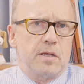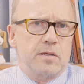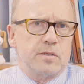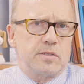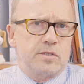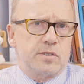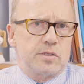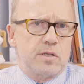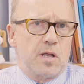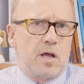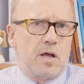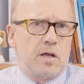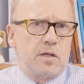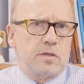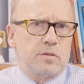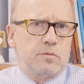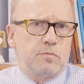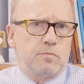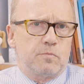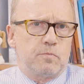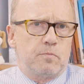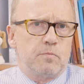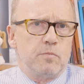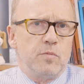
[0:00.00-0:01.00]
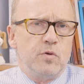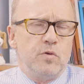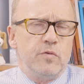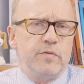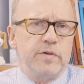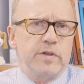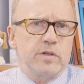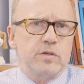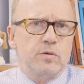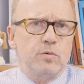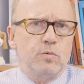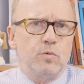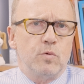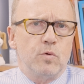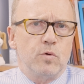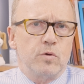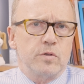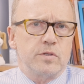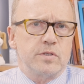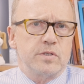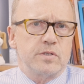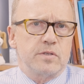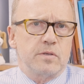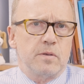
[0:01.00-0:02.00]
start moving
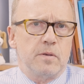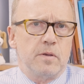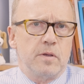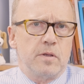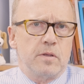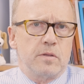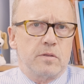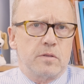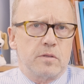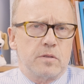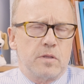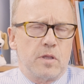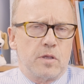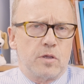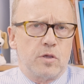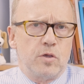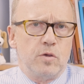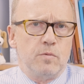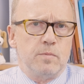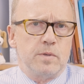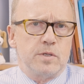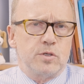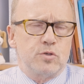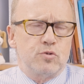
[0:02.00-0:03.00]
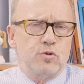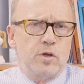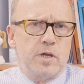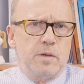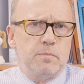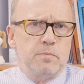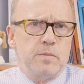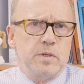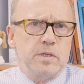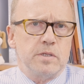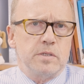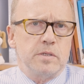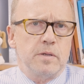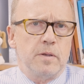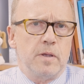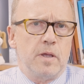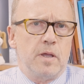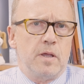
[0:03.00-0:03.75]
towards the human treatment.